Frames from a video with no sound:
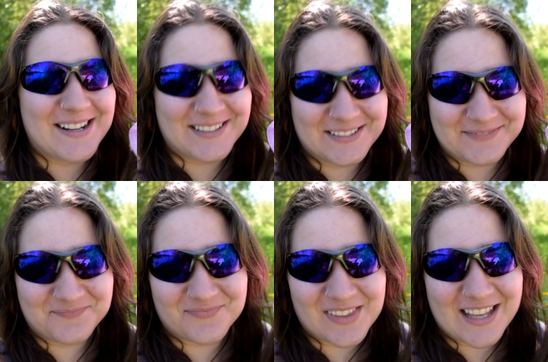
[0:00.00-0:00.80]

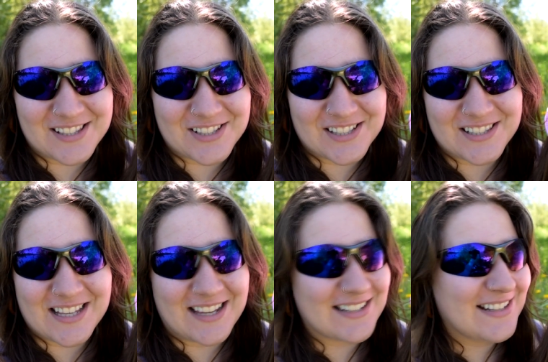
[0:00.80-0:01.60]
um, it's just
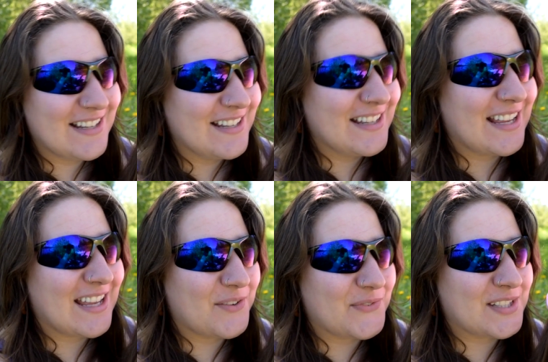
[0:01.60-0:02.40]
that
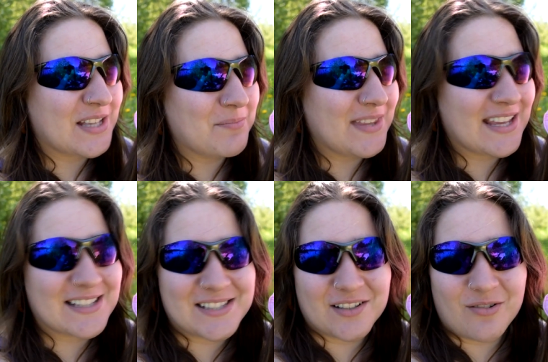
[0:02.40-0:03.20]
if something
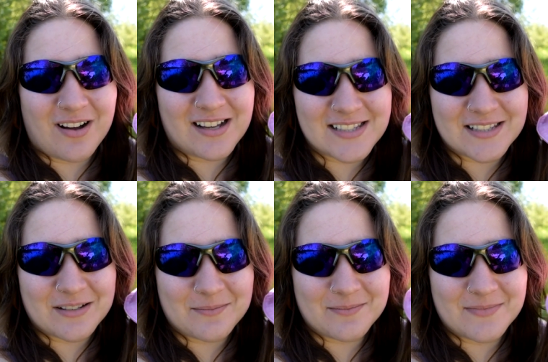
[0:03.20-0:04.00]
is so
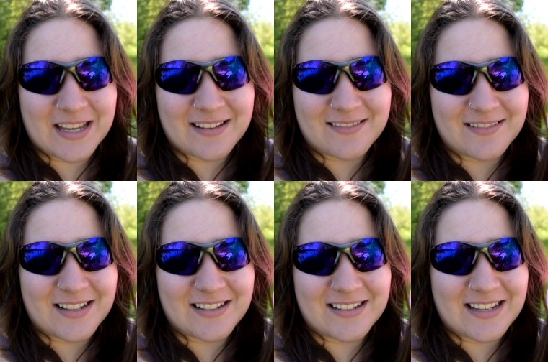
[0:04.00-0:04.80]
awesome and
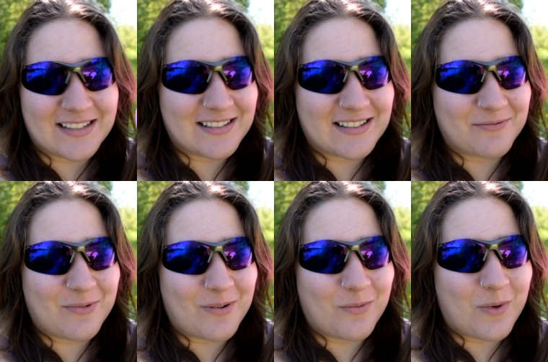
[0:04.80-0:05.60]
it,
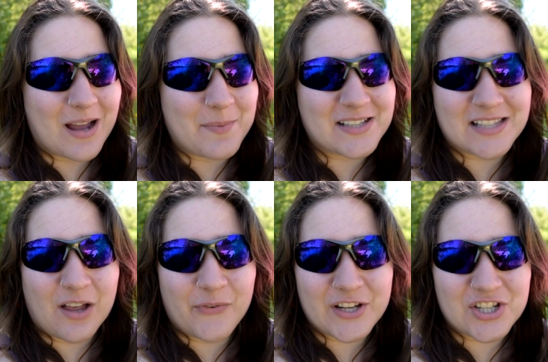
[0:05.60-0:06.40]
why be
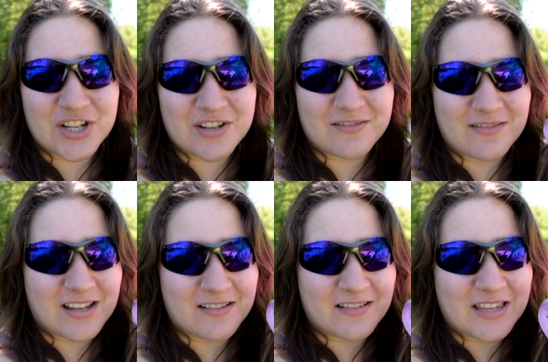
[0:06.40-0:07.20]
selfish and,
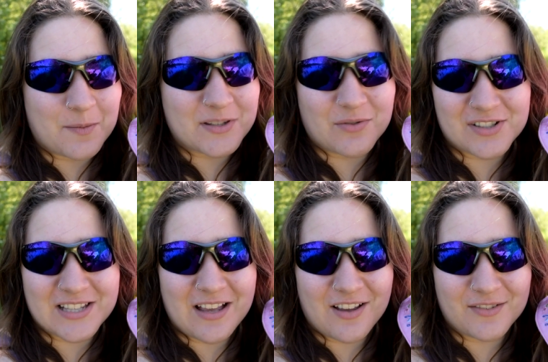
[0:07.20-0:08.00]
and keep it to
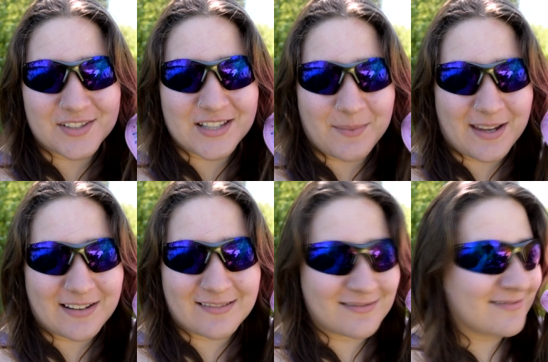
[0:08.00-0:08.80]
ourselves? I
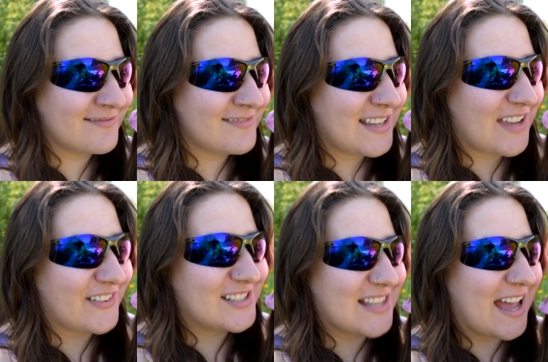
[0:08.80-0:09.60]
mean, if
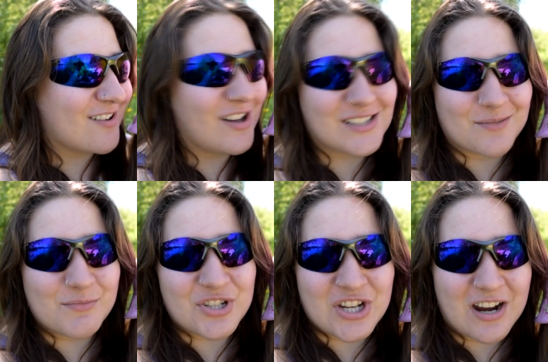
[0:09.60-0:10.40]
it's that
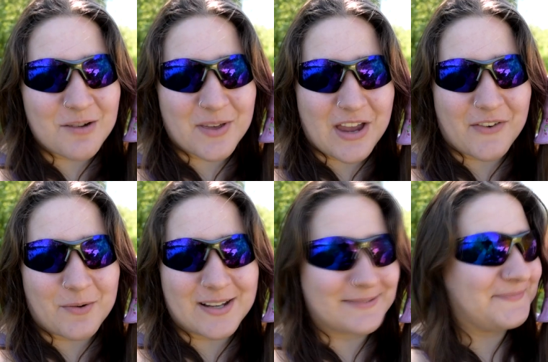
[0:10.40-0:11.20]
awesome, share it with
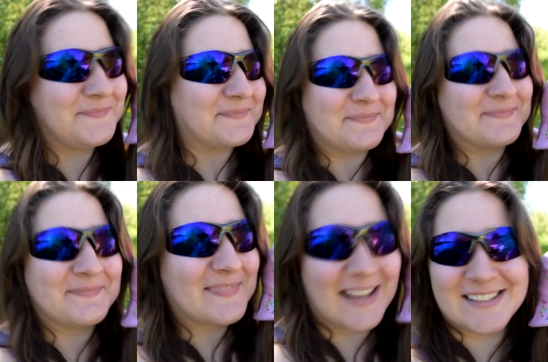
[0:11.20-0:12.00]
everyone.
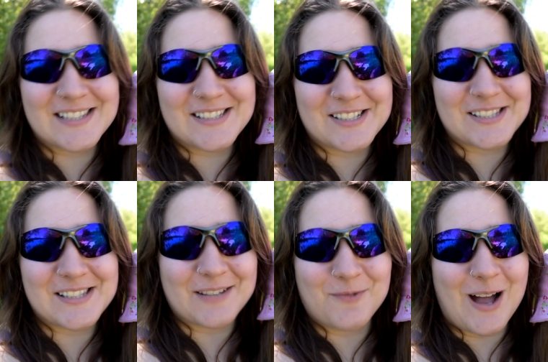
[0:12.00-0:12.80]
It's
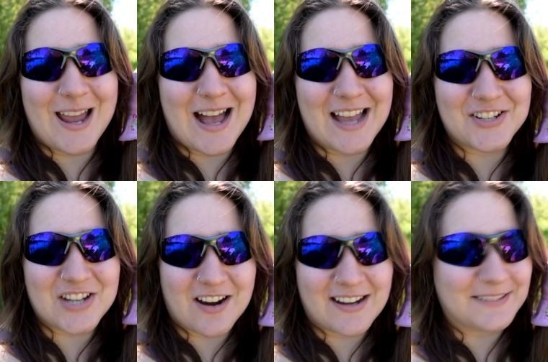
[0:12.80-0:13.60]
just why I
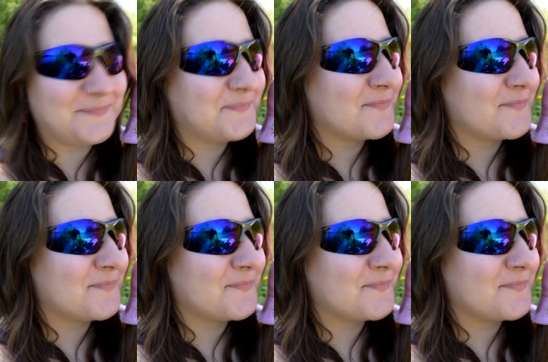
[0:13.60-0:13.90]
share it.